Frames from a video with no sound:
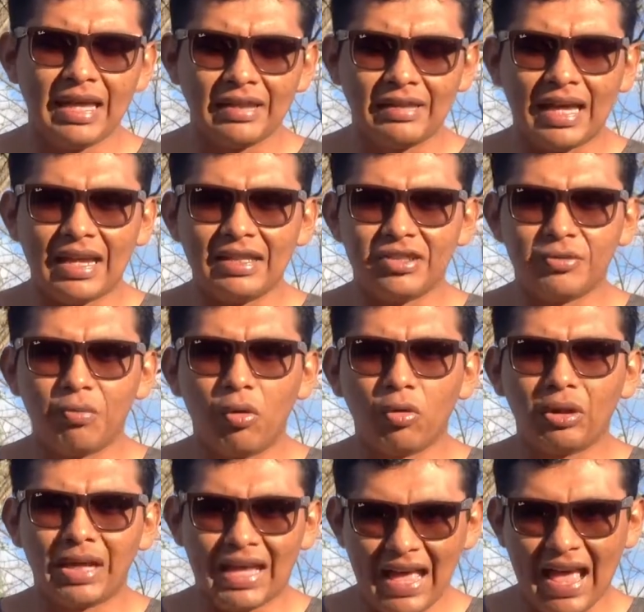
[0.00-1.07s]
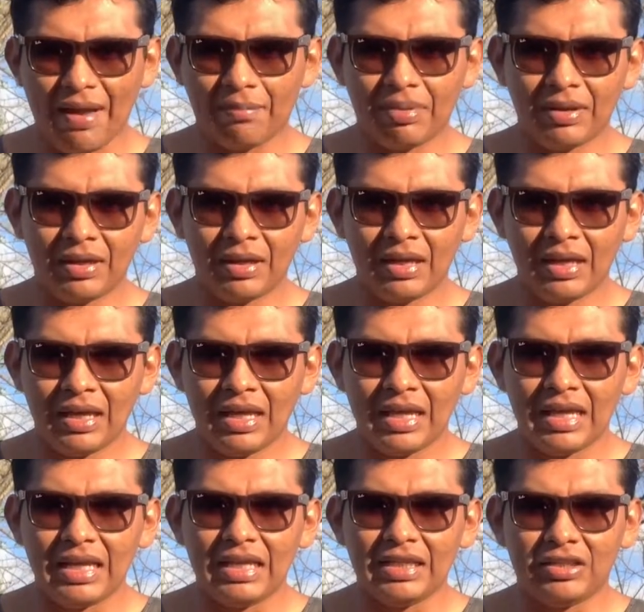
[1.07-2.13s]
That small gap
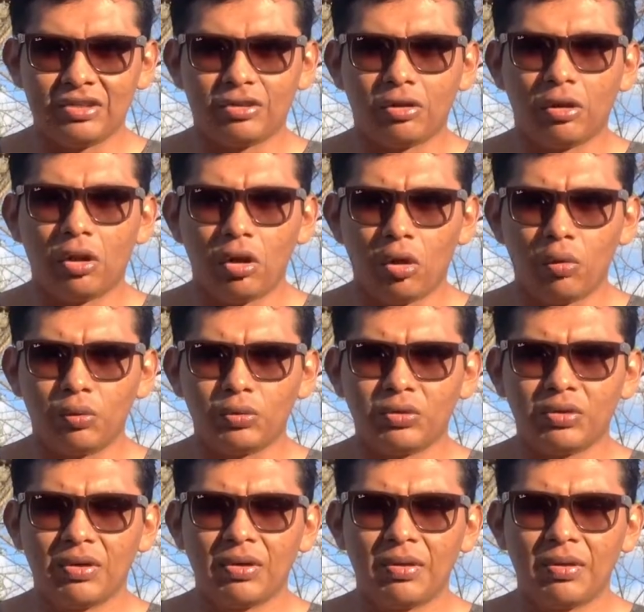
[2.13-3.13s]
is closed